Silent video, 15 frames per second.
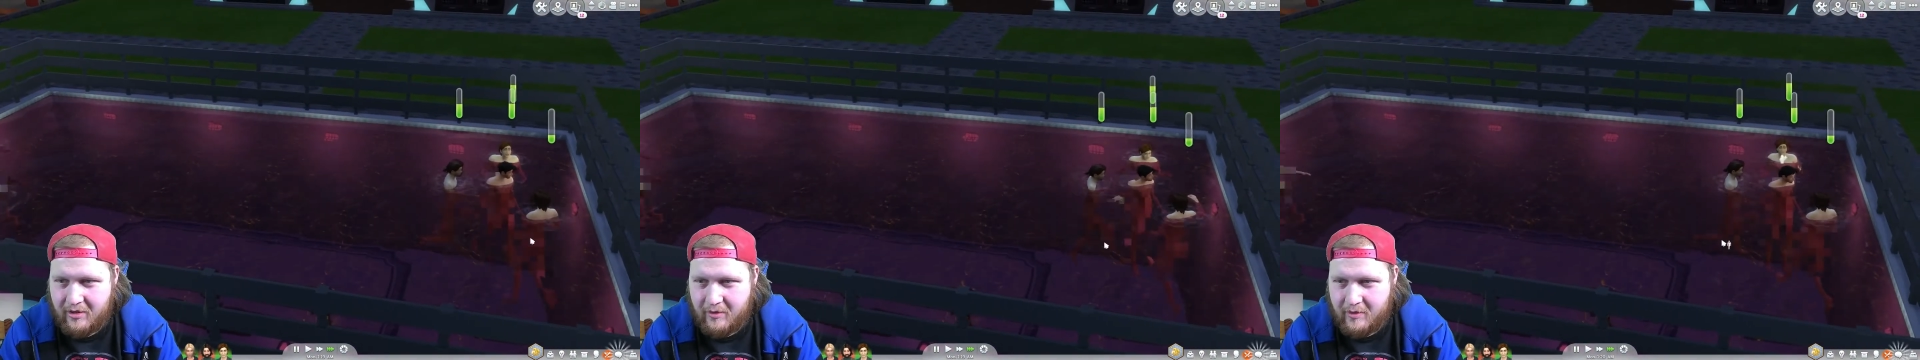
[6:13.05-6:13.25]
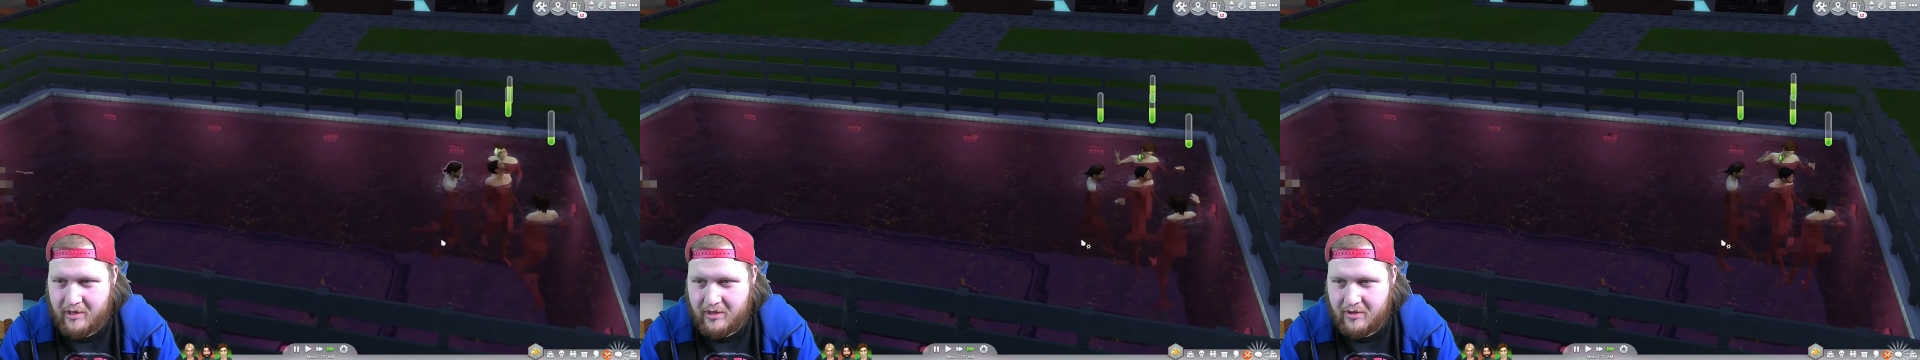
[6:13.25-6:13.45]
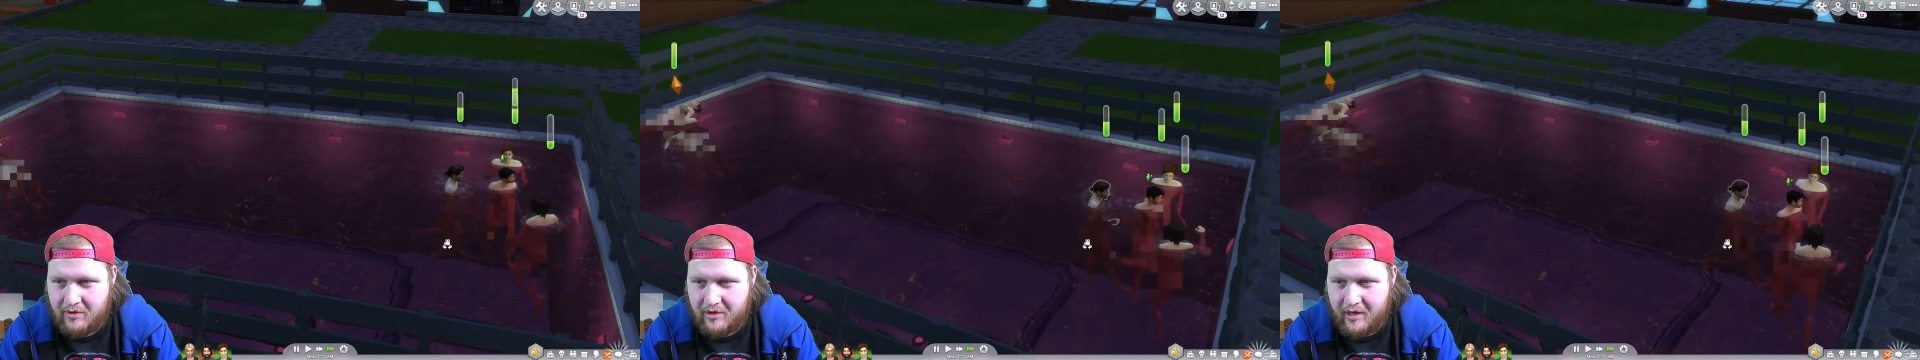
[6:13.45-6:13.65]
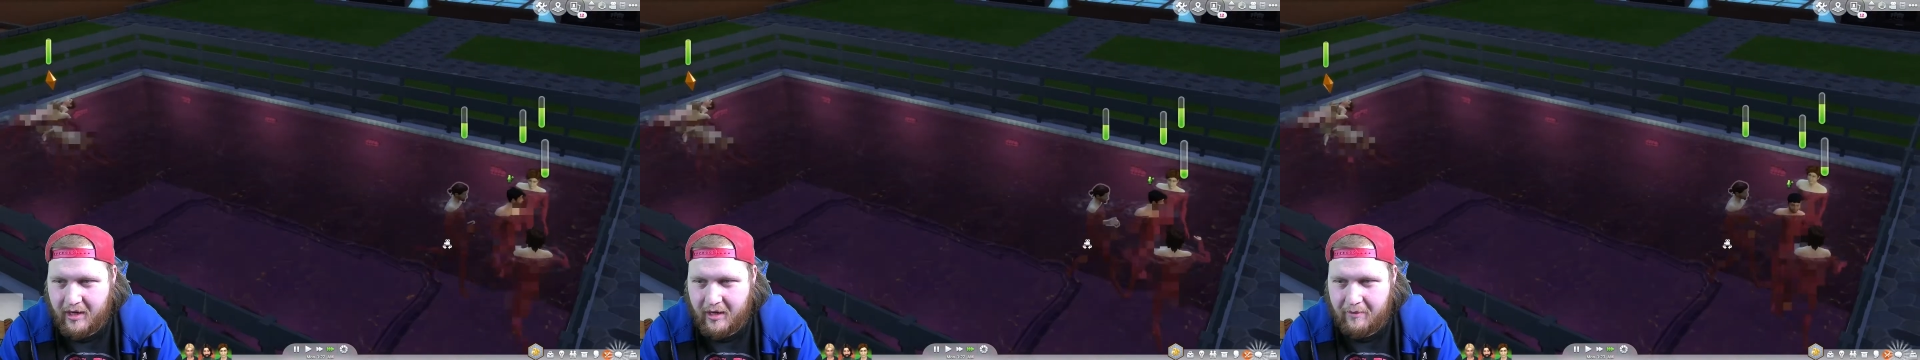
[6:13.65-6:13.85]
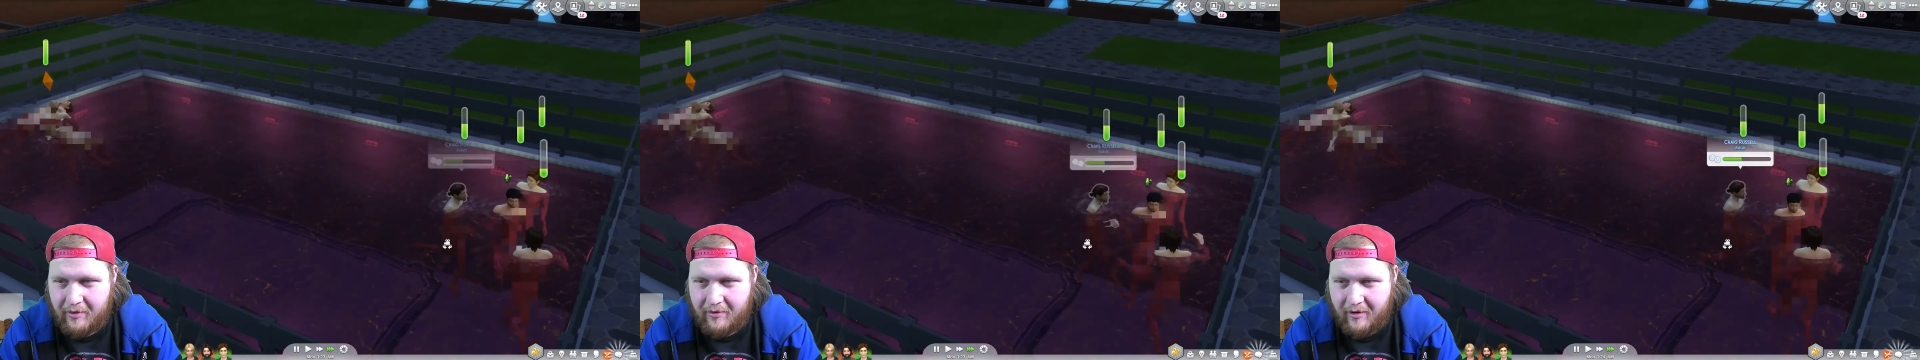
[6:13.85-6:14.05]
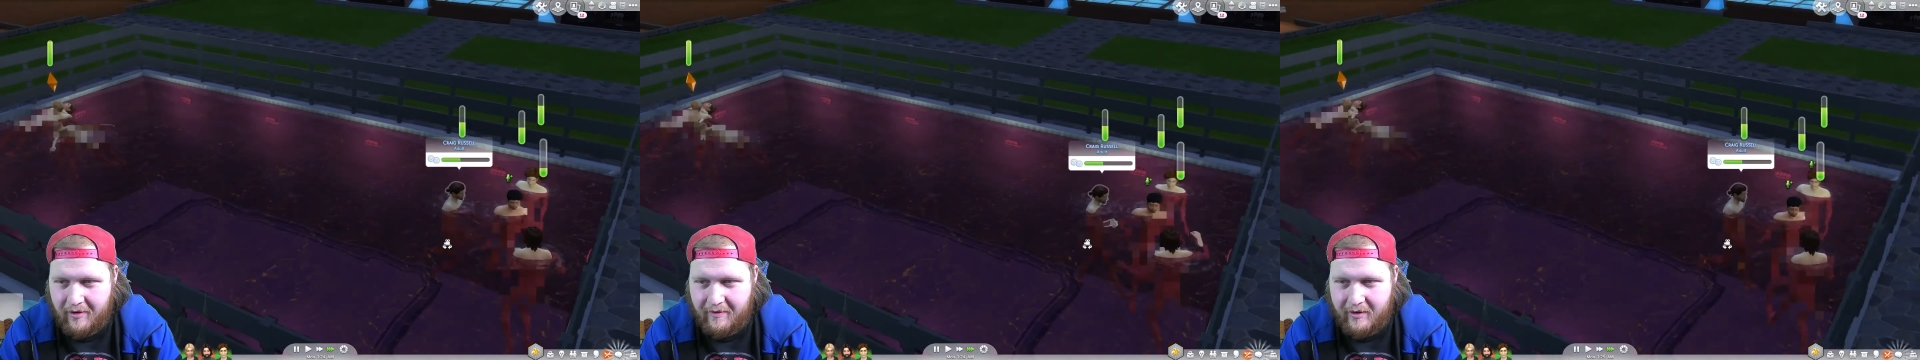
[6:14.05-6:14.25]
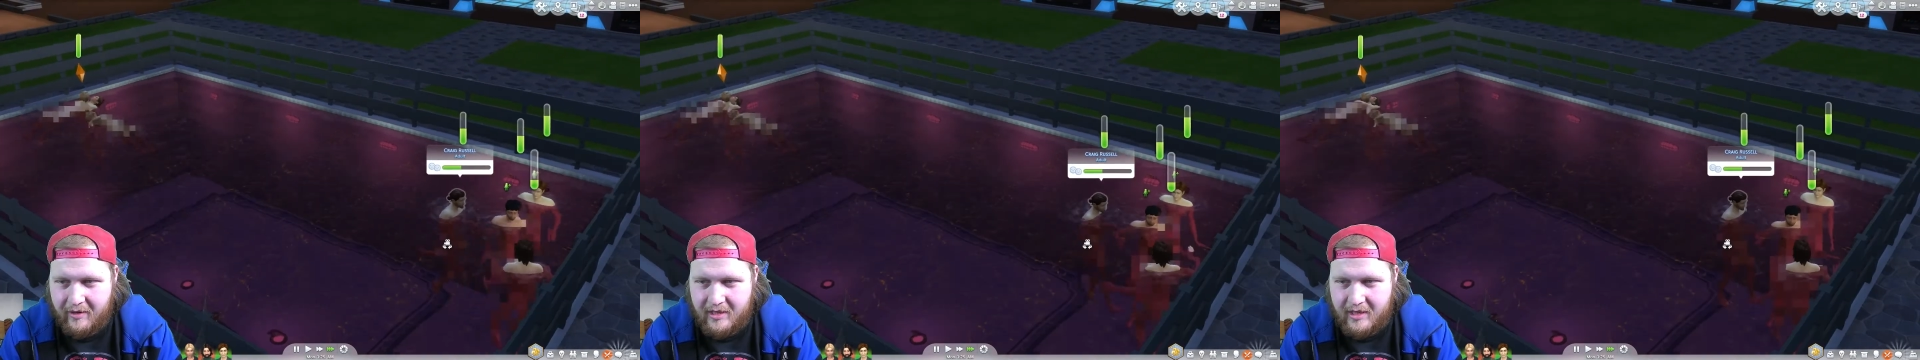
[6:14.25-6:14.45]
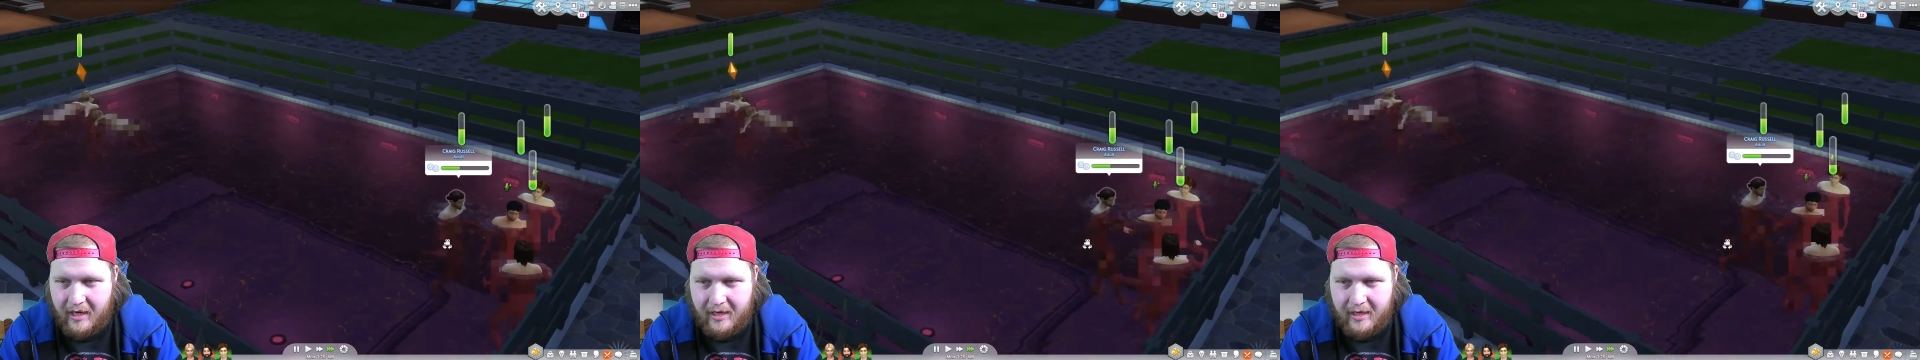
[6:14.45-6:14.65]
which is good here, but they're all very
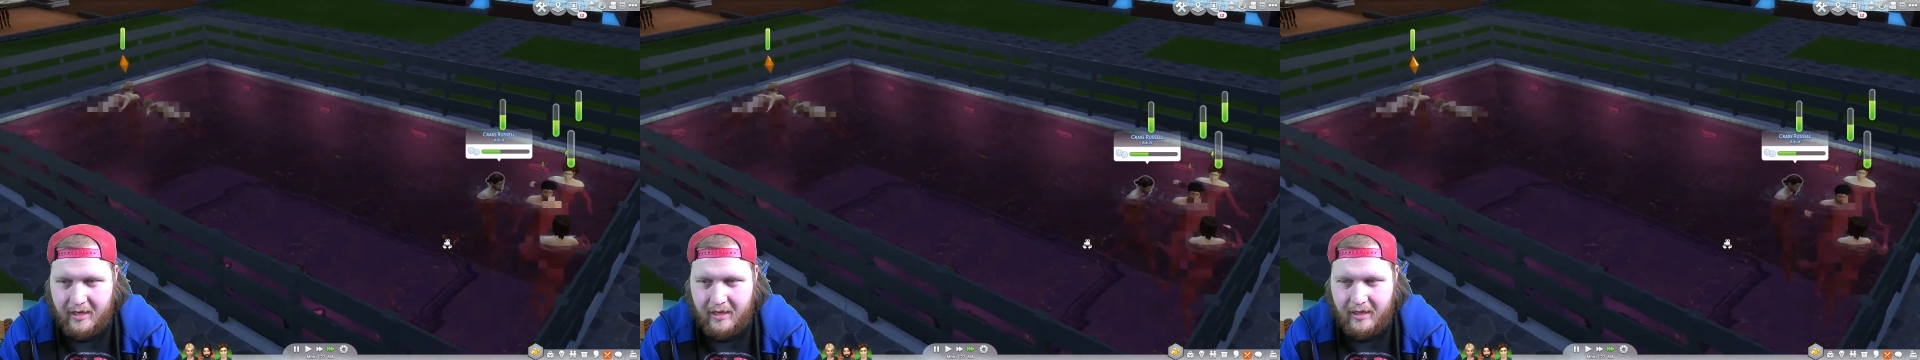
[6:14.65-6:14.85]
tired.